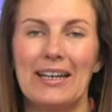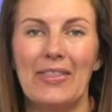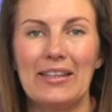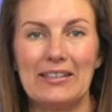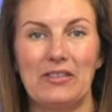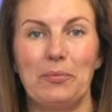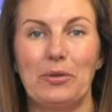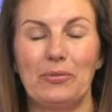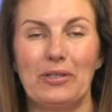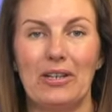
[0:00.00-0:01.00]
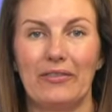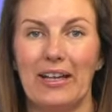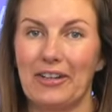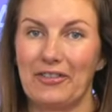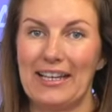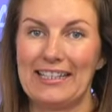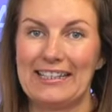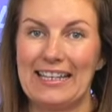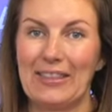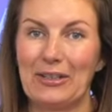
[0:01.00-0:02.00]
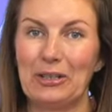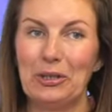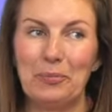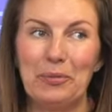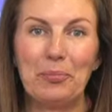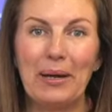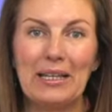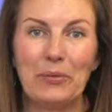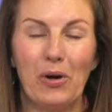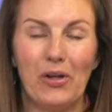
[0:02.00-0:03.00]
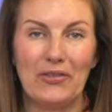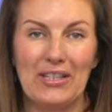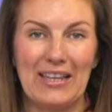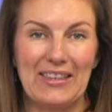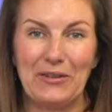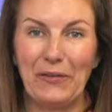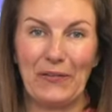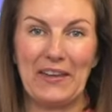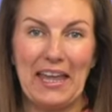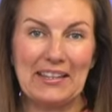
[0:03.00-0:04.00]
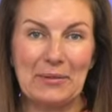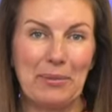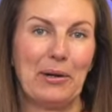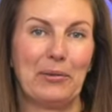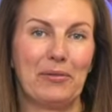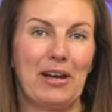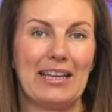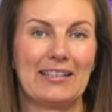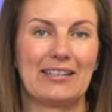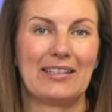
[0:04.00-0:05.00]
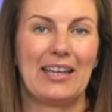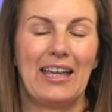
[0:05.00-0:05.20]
And this is the beauty of our Create Together Club. You buy it once and then you forget about the rest.